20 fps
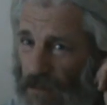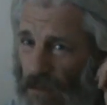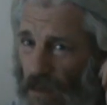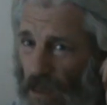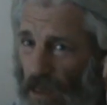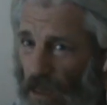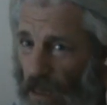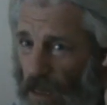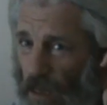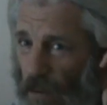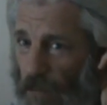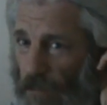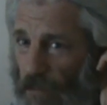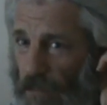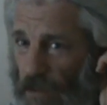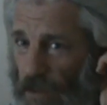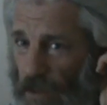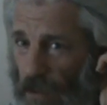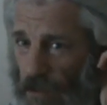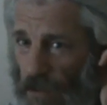
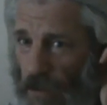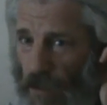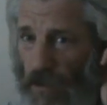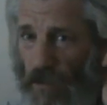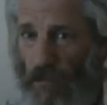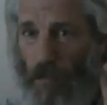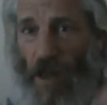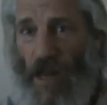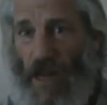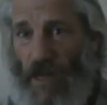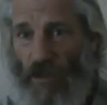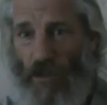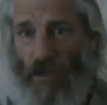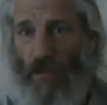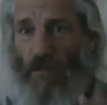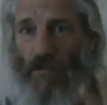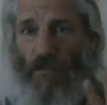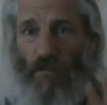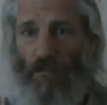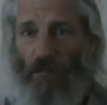so just
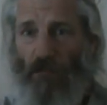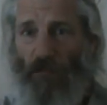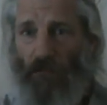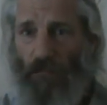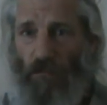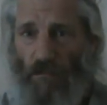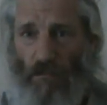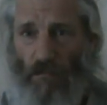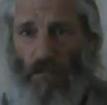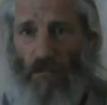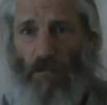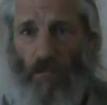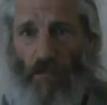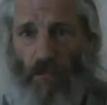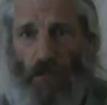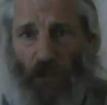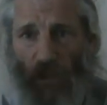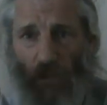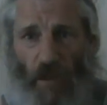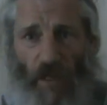Smash
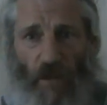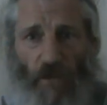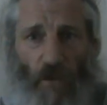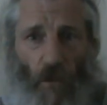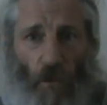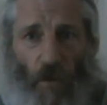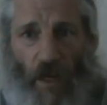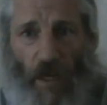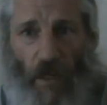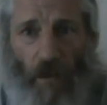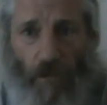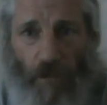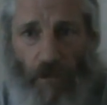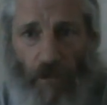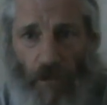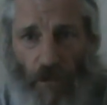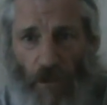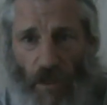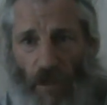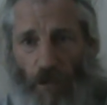2014
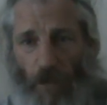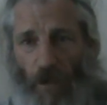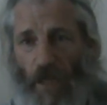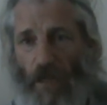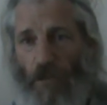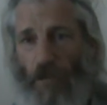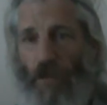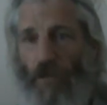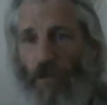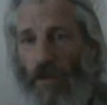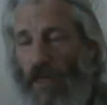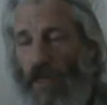with a space between